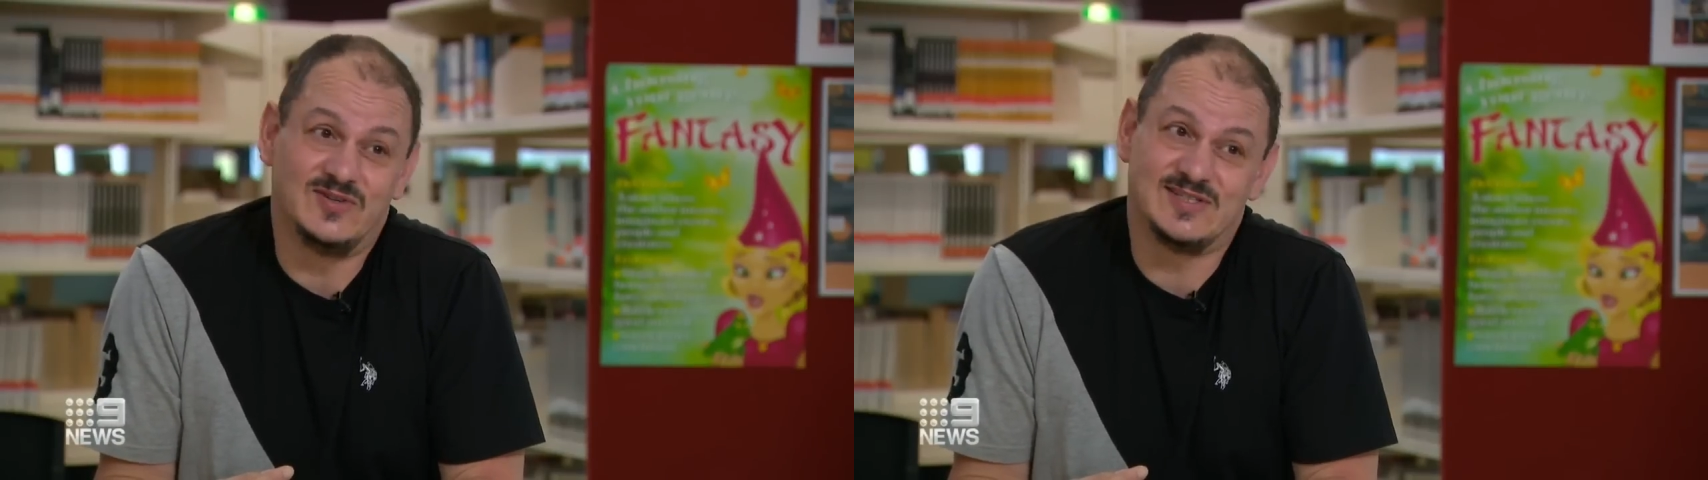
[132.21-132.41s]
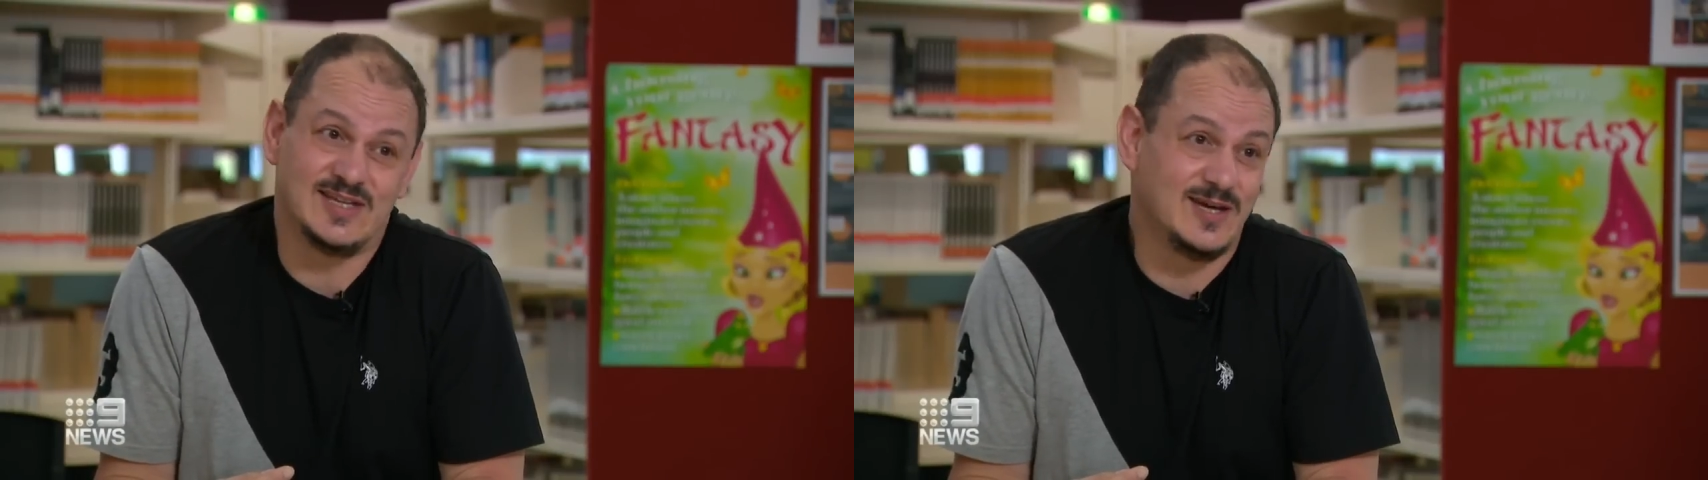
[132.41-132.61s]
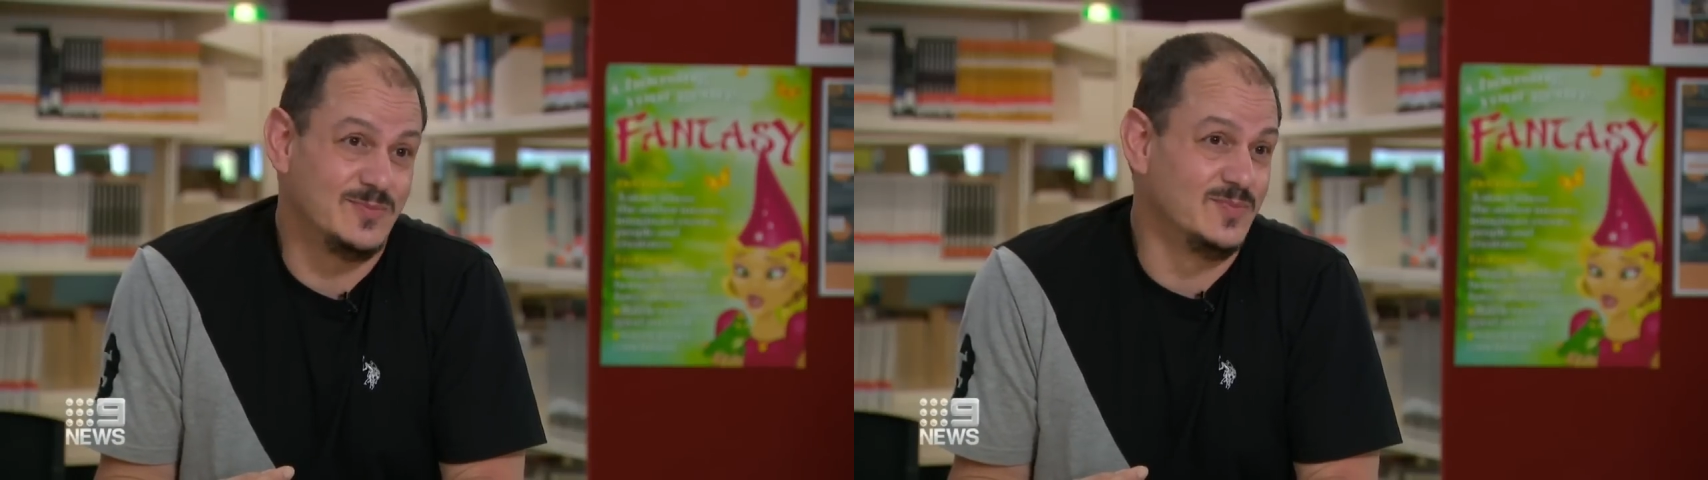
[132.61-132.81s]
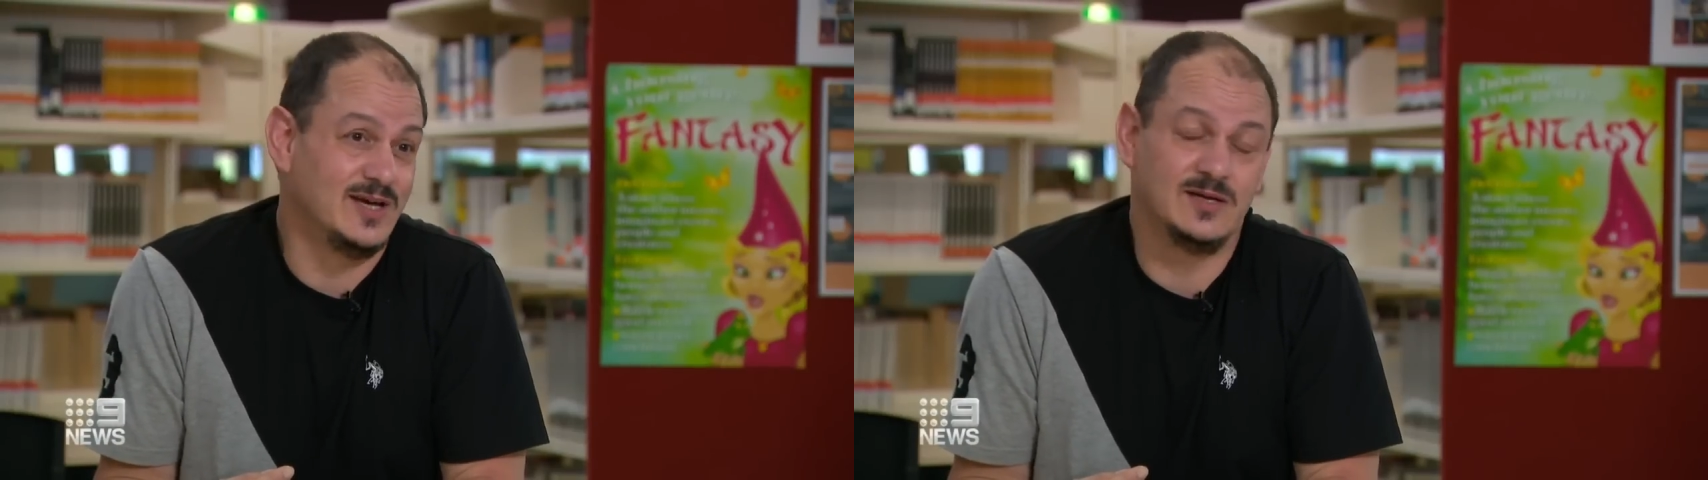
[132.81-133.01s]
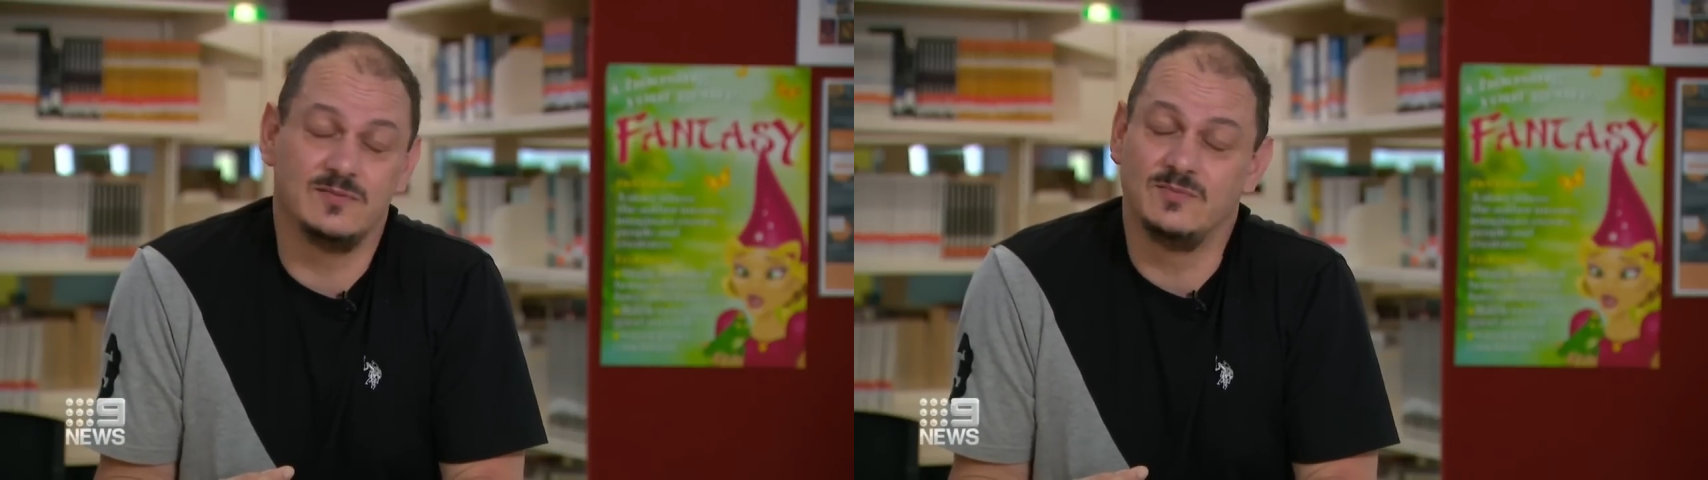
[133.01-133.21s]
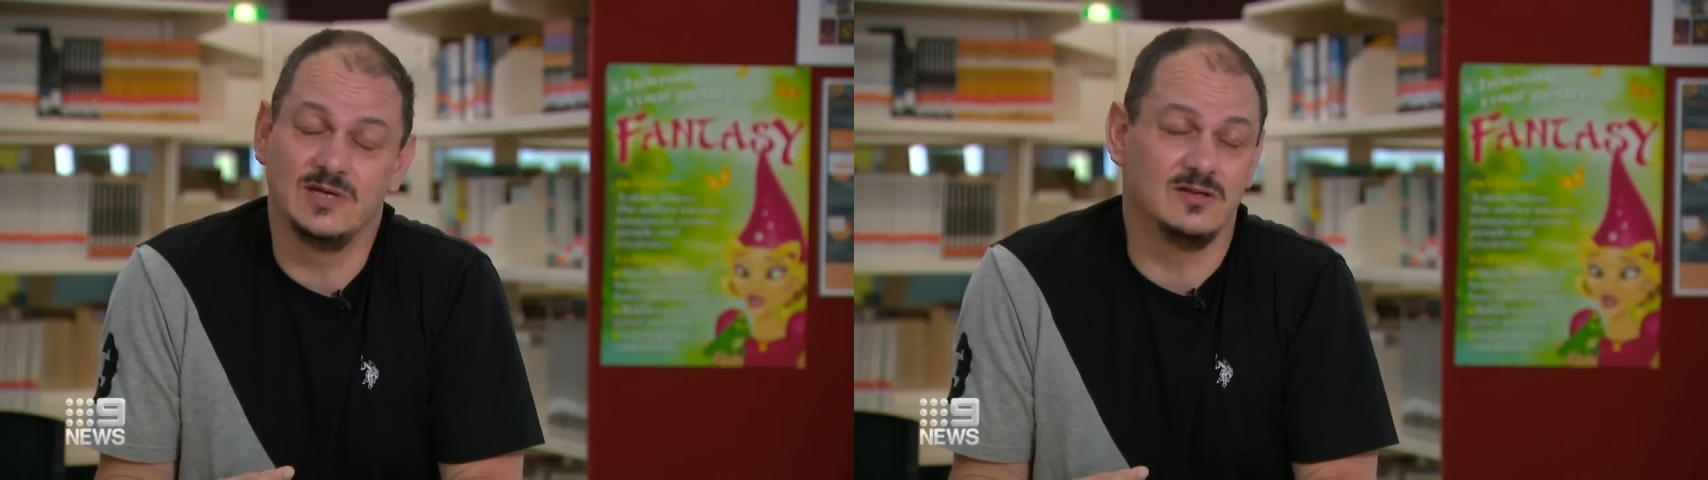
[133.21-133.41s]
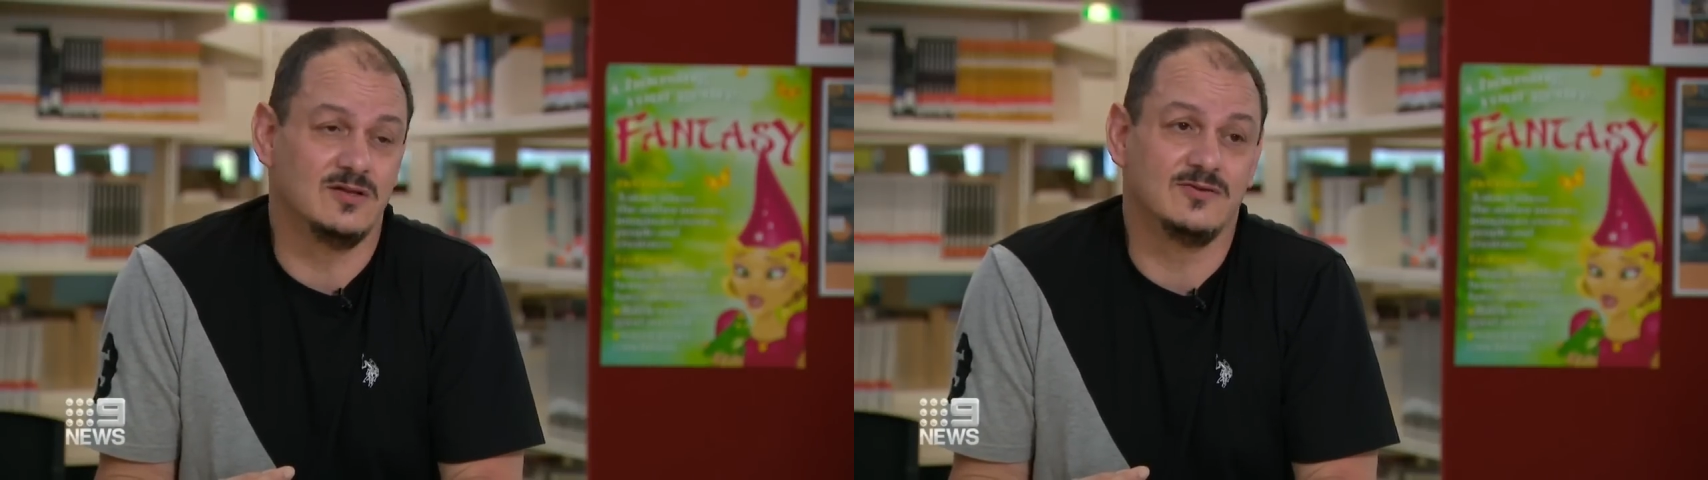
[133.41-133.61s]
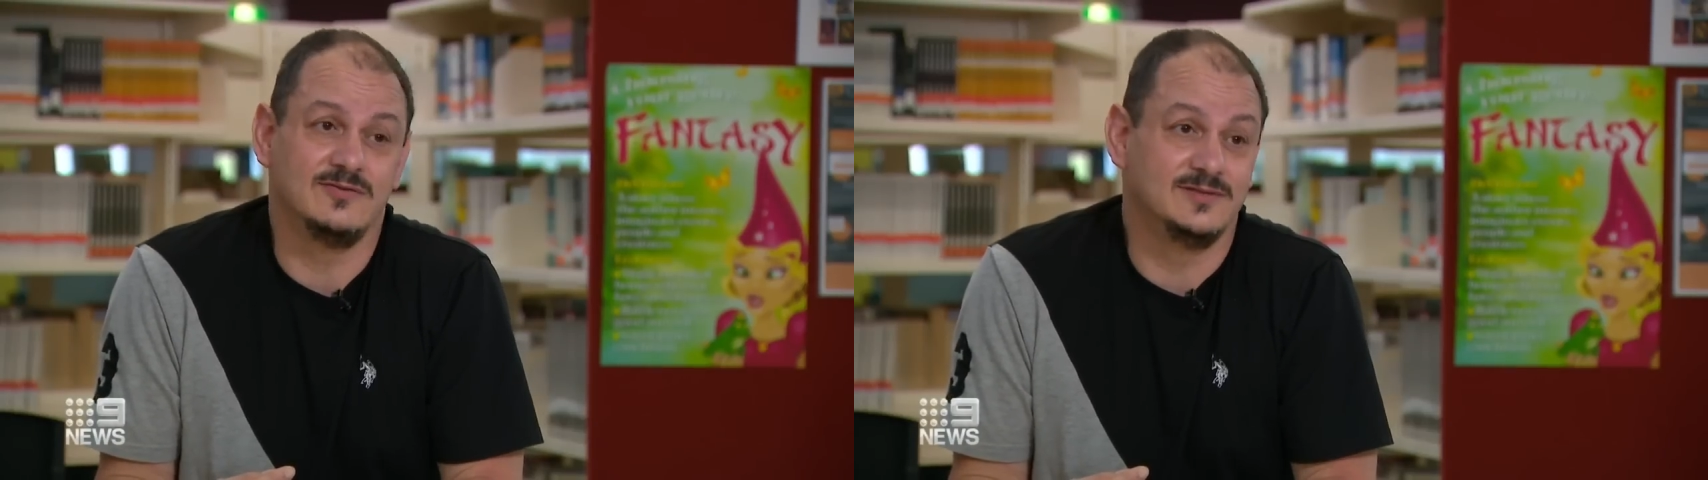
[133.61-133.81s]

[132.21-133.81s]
exam um, in the long